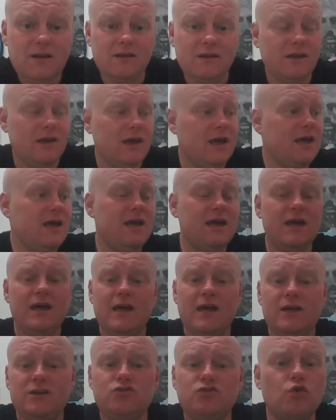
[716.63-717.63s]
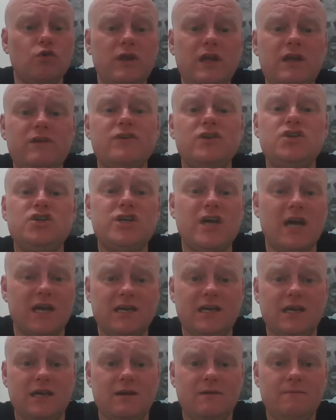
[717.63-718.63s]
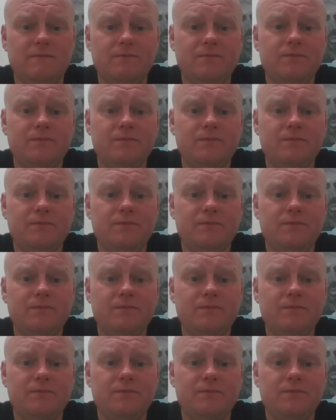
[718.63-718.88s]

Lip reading: Yeah? Don't even check it.